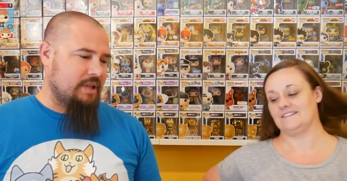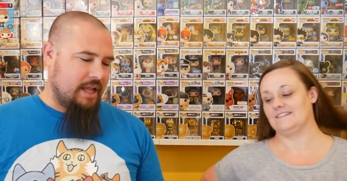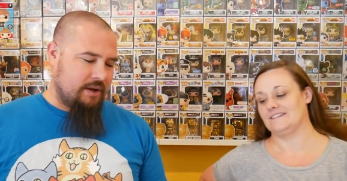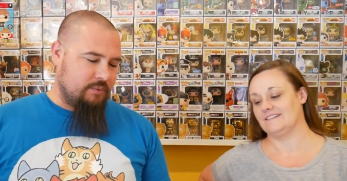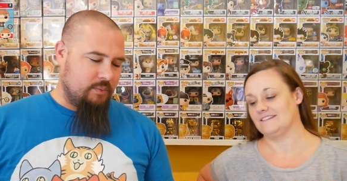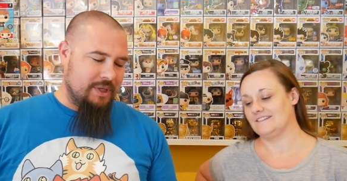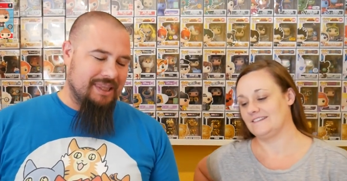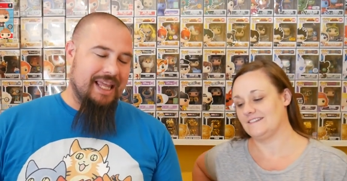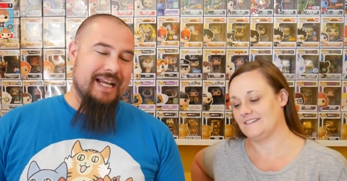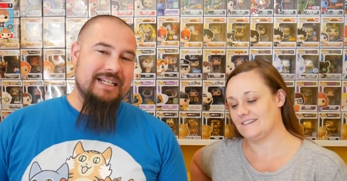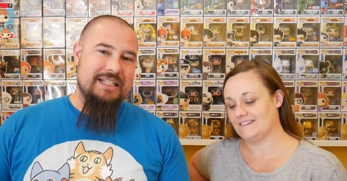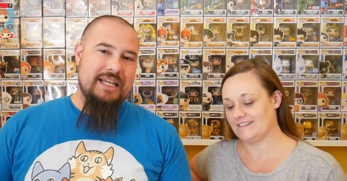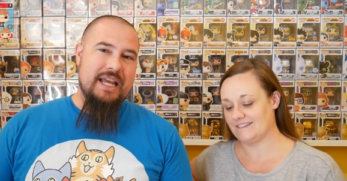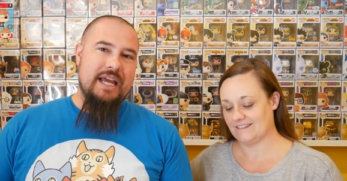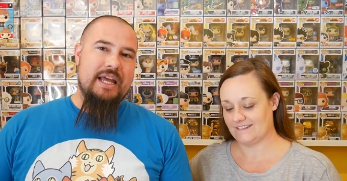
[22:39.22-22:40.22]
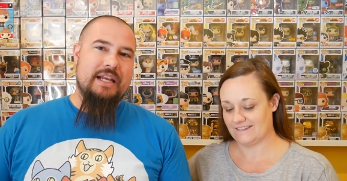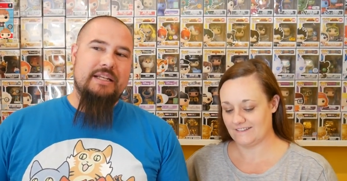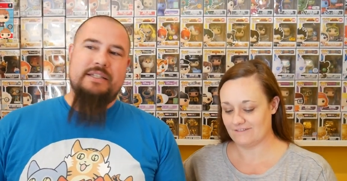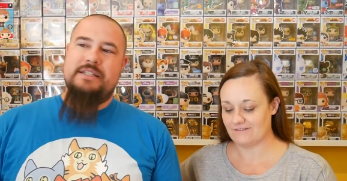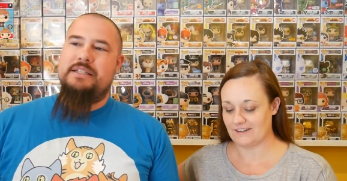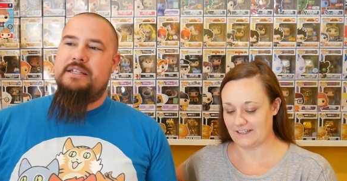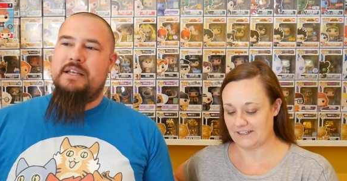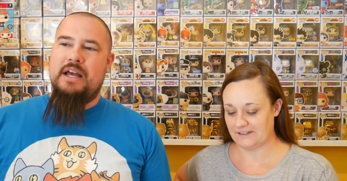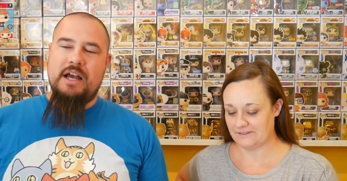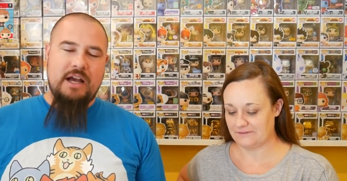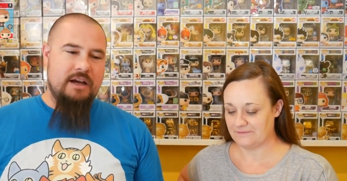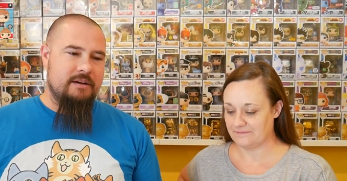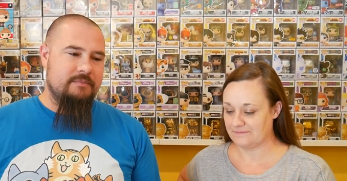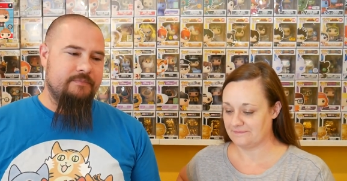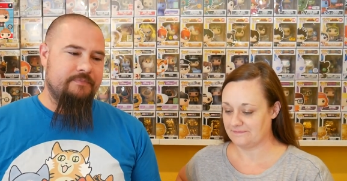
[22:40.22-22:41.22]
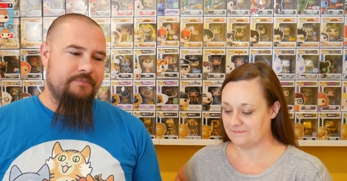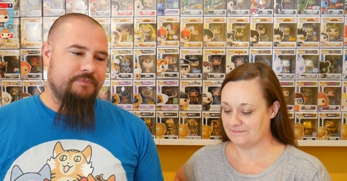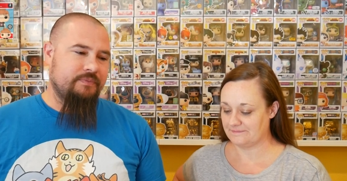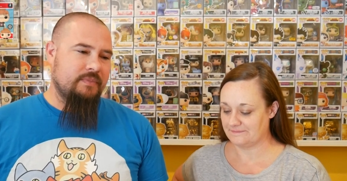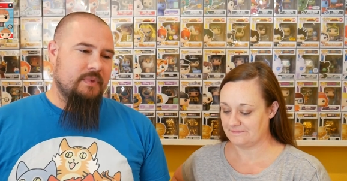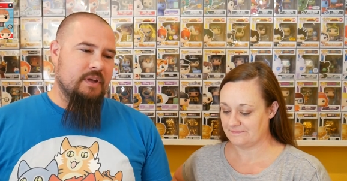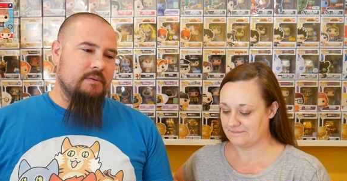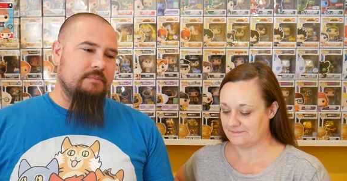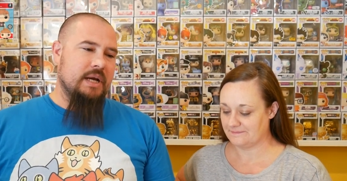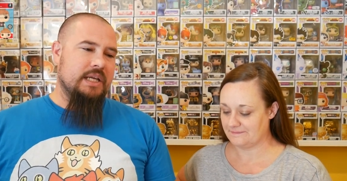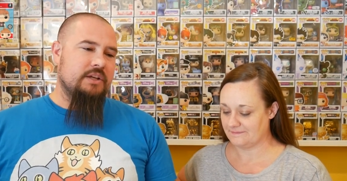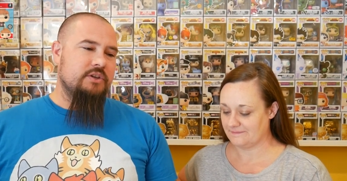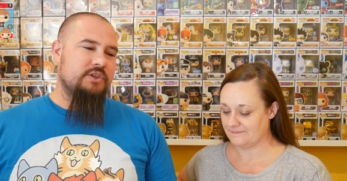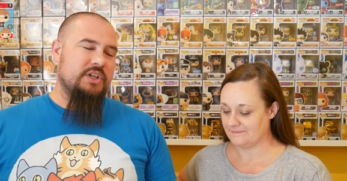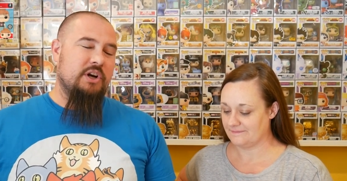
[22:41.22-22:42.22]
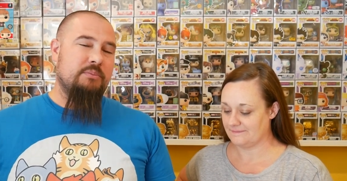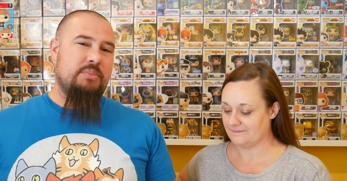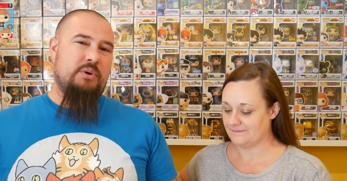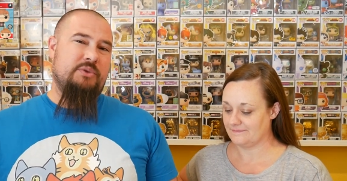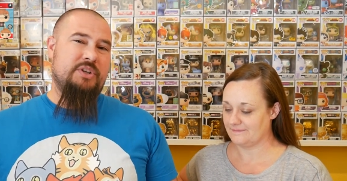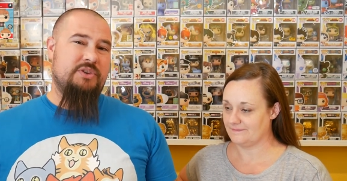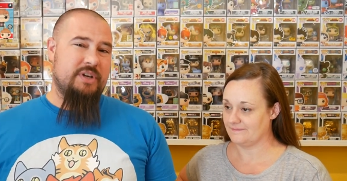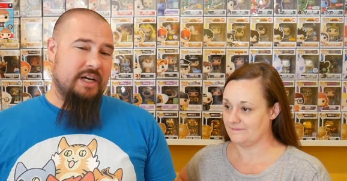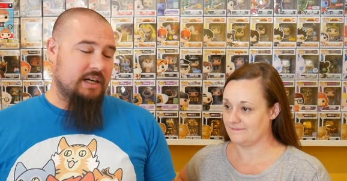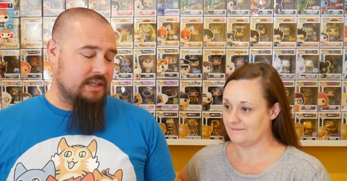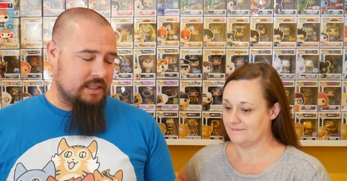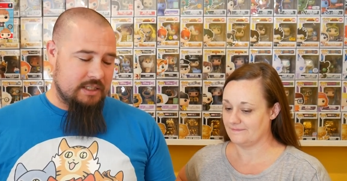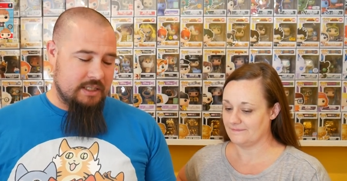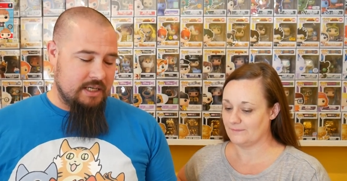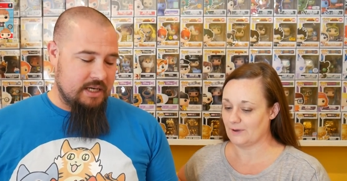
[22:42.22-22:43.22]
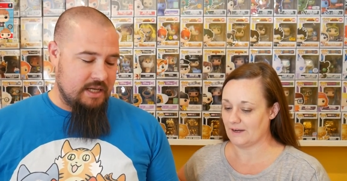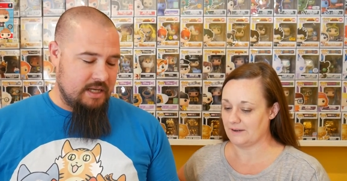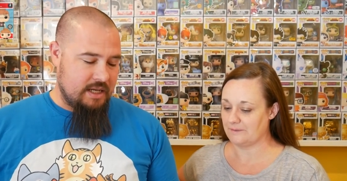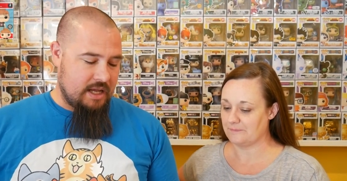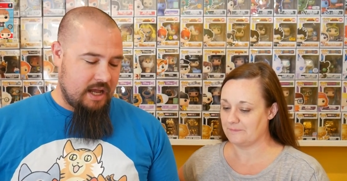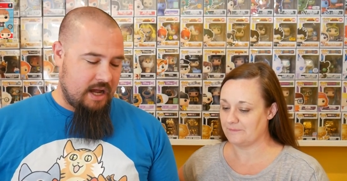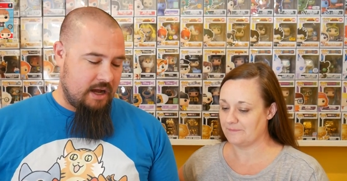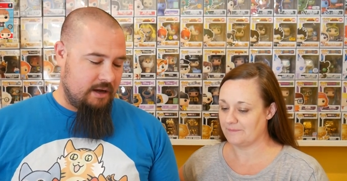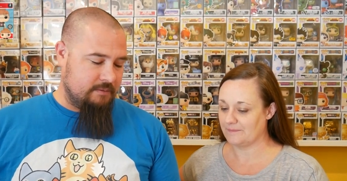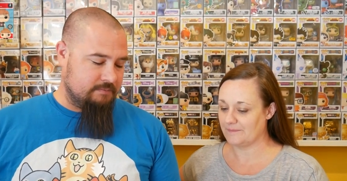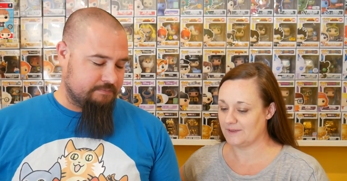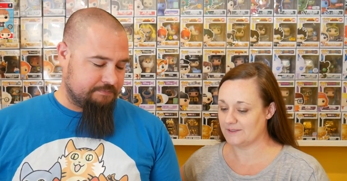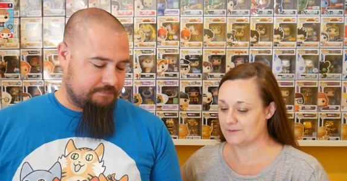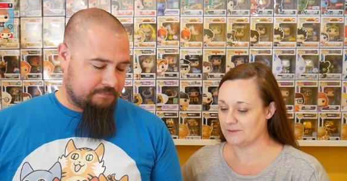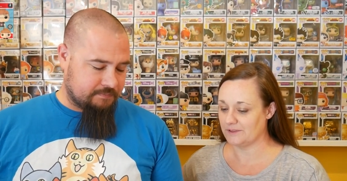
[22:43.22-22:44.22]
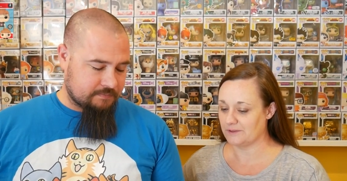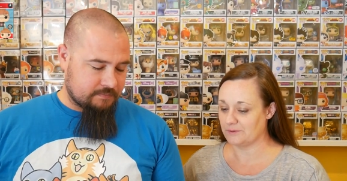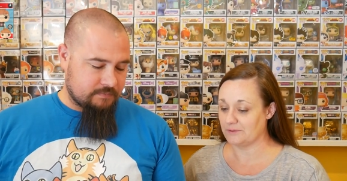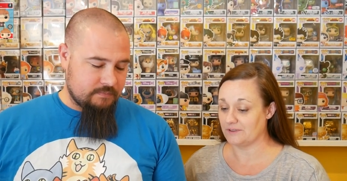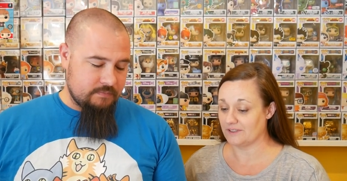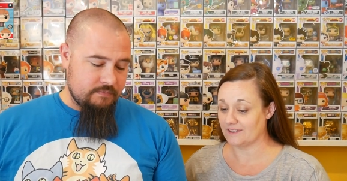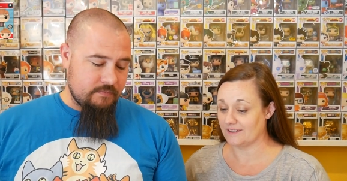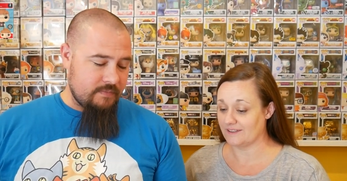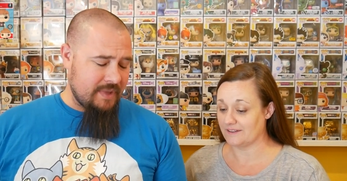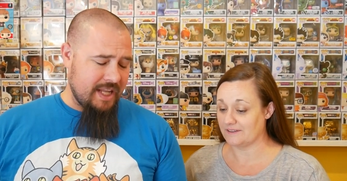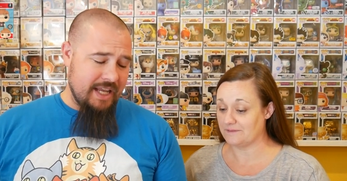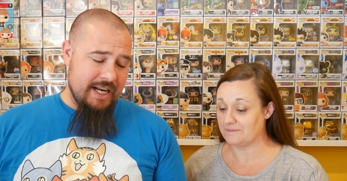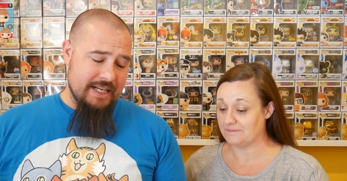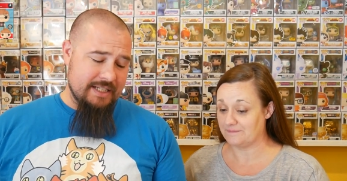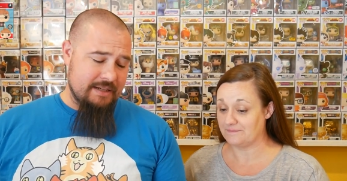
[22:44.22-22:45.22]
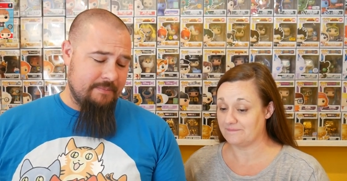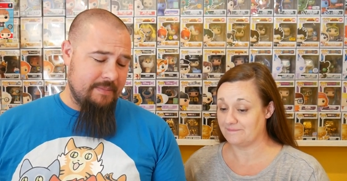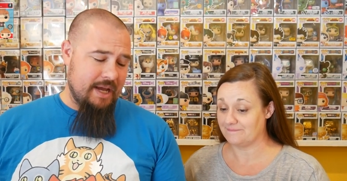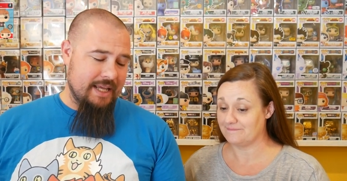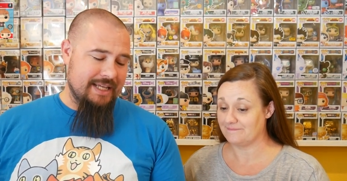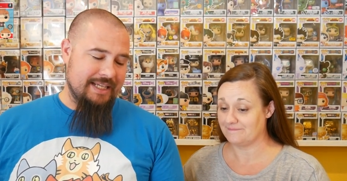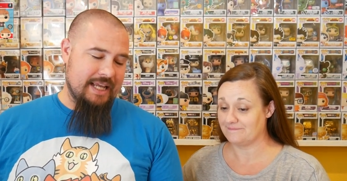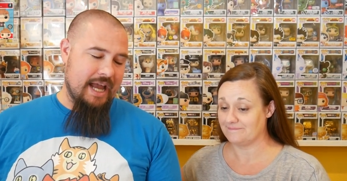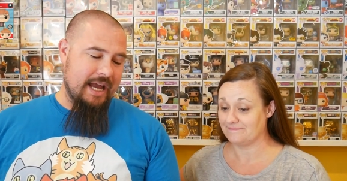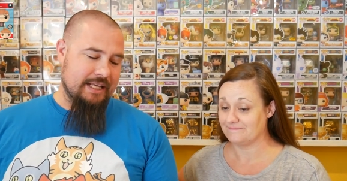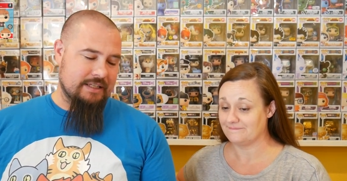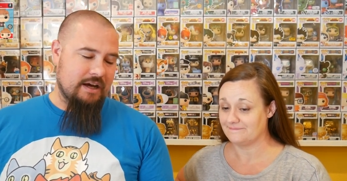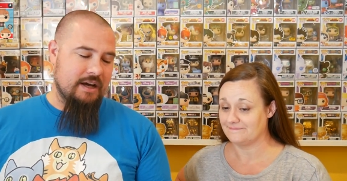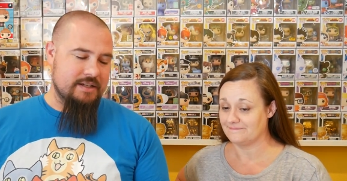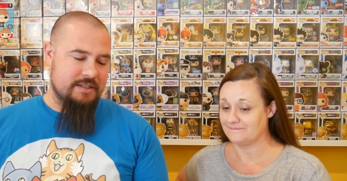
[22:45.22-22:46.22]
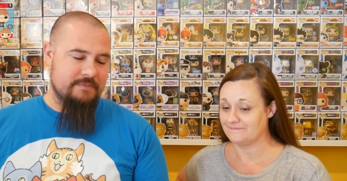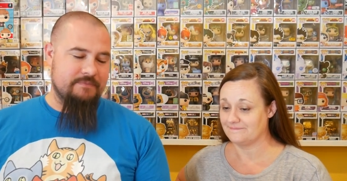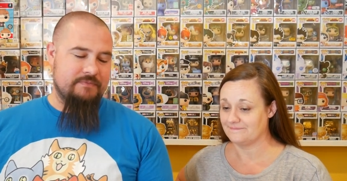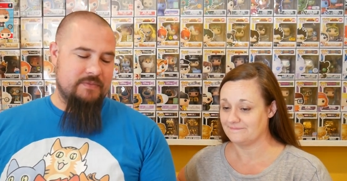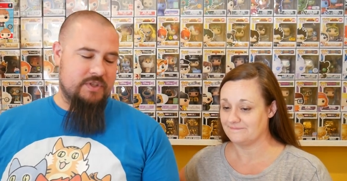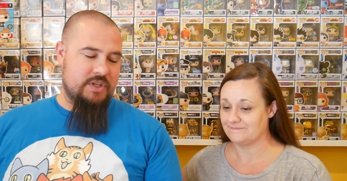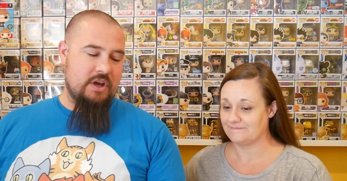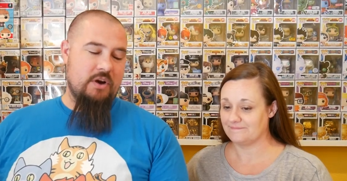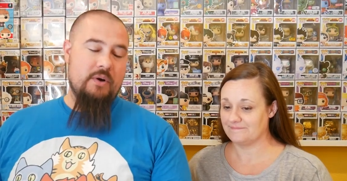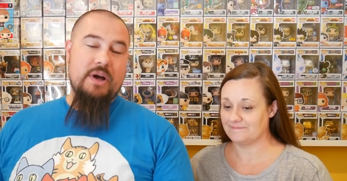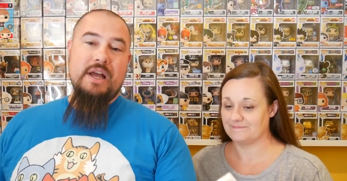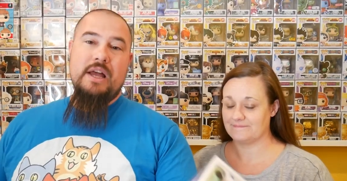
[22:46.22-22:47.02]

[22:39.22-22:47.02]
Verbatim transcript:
Speaker 1: like, we'd like to get,
Speaker 2: right. um,
Speaker 1: but usually don't pull the trigger.
Speaker 2: Right.
Speaker 1: Um,
Speaker 2: it's really cool looking, though.
Speaker 1: It is, it, yeah, it's awesome. So.